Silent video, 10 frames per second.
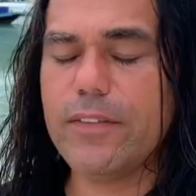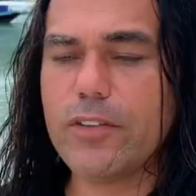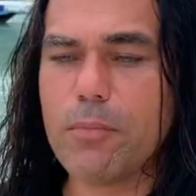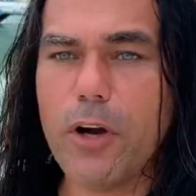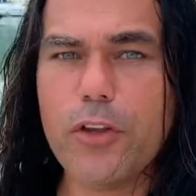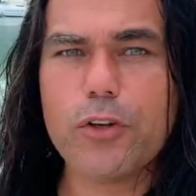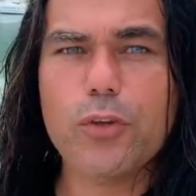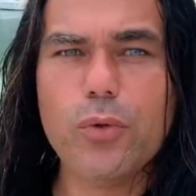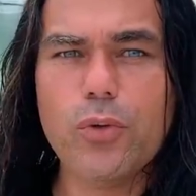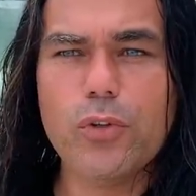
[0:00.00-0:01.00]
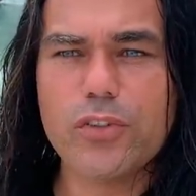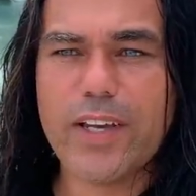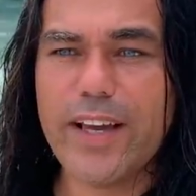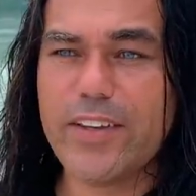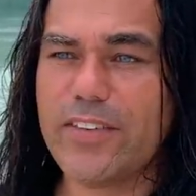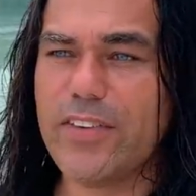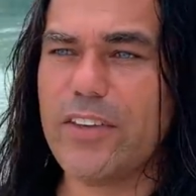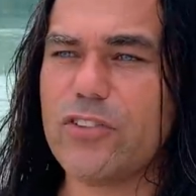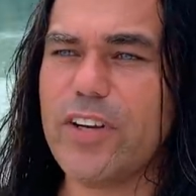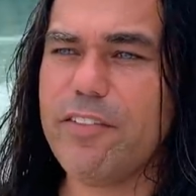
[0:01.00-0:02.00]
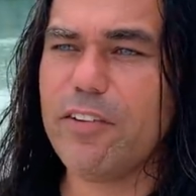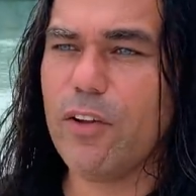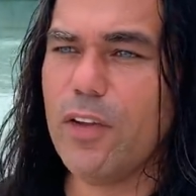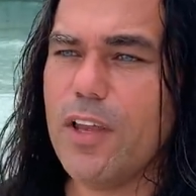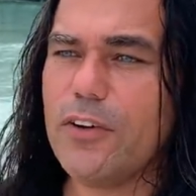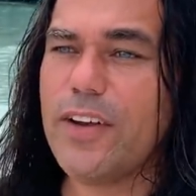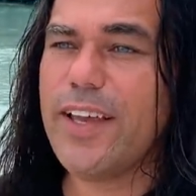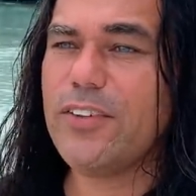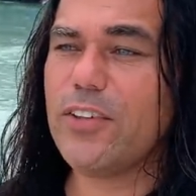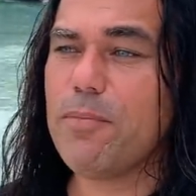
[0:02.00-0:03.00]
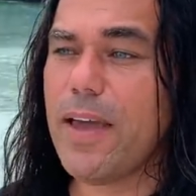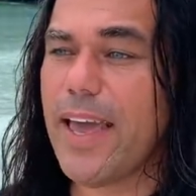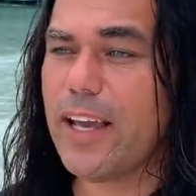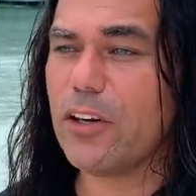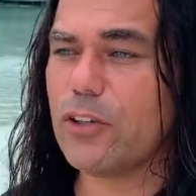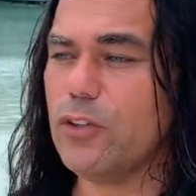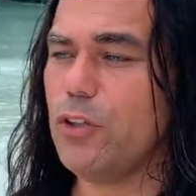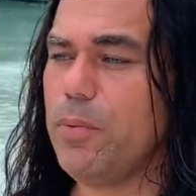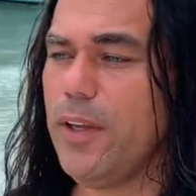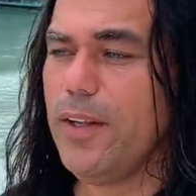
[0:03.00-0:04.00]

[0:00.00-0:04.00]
Some other cool news guys is that this REvil Ransom hacker group